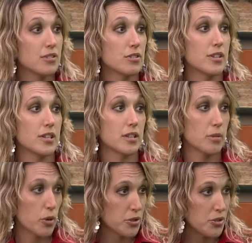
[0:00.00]
you're killing
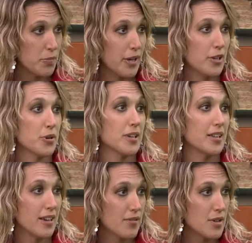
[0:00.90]
emotional pain, you're
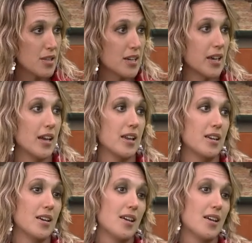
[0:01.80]
killing everything, and